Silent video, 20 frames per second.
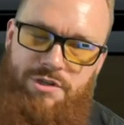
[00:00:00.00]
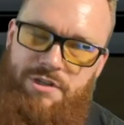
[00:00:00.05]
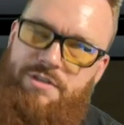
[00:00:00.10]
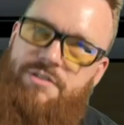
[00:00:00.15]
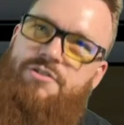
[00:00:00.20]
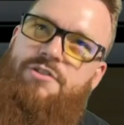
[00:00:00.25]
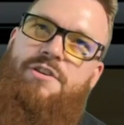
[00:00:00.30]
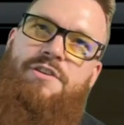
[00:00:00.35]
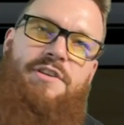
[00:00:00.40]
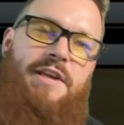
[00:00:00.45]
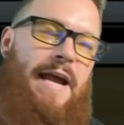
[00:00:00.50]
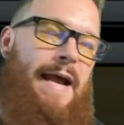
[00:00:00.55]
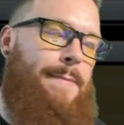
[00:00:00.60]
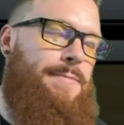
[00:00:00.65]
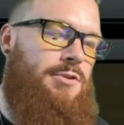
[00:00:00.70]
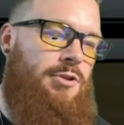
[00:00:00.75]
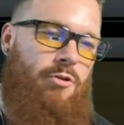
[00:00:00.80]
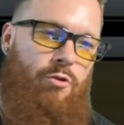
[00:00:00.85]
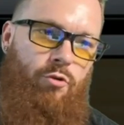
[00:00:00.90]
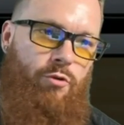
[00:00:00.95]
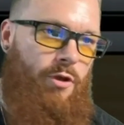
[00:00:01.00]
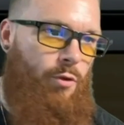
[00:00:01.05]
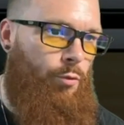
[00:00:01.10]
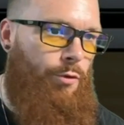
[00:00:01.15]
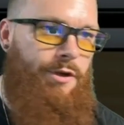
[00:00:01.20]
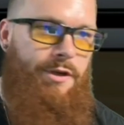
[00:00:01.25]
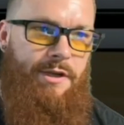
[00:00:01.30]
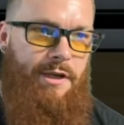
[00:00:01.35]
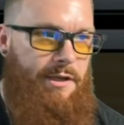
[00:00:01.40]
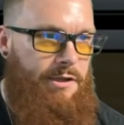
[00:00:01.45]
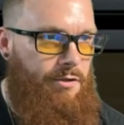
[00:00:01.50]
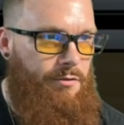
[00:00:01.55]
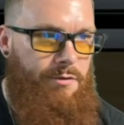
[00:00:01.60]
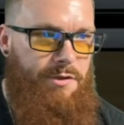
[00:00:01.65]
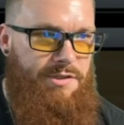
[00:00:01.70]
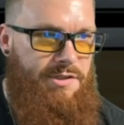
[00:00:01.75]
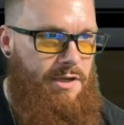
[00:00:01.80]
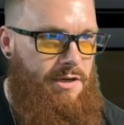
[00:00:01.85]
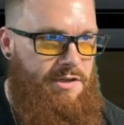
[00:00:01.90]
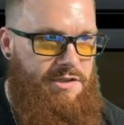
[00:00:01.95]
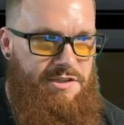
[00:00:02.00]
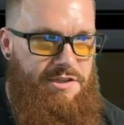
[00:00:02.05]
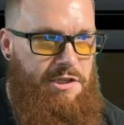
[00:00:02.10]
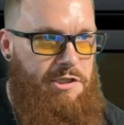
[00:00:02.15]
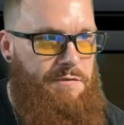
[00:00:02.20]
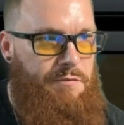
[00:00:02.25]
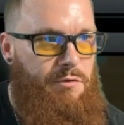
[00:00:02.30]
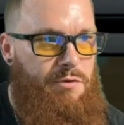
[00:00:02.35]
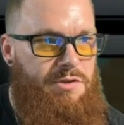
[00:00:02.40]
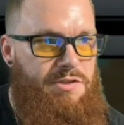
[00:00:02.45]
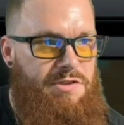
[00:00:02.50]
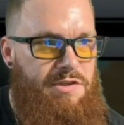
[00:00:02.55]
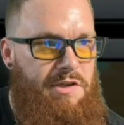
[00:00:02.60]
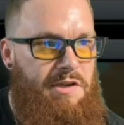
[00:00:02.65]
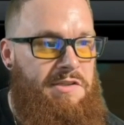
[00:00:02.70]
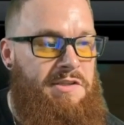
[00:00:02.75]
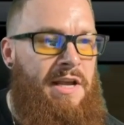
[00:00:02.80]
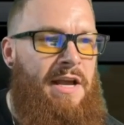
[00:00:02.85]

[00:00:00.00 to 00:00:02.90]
is just absolutely ridiculous on a 6'6".